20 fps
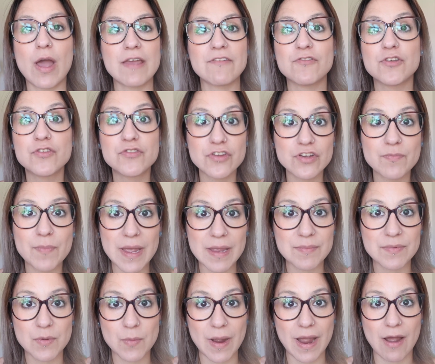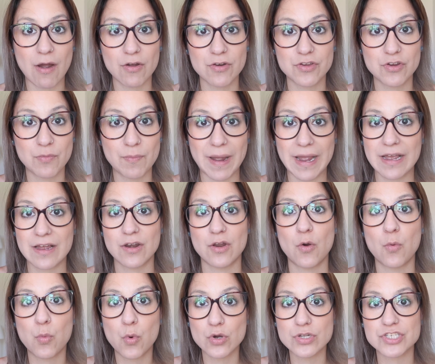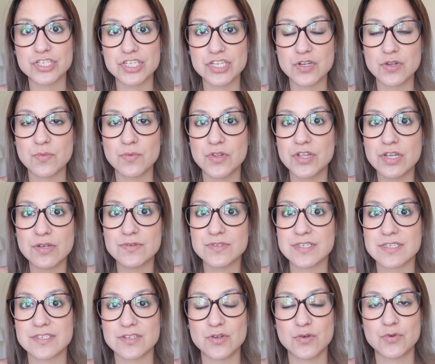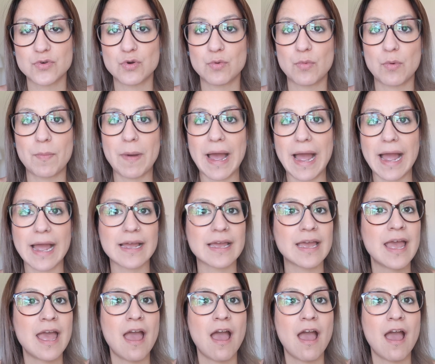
If you do baby wear on your back a lot, what do you use as your normal bag?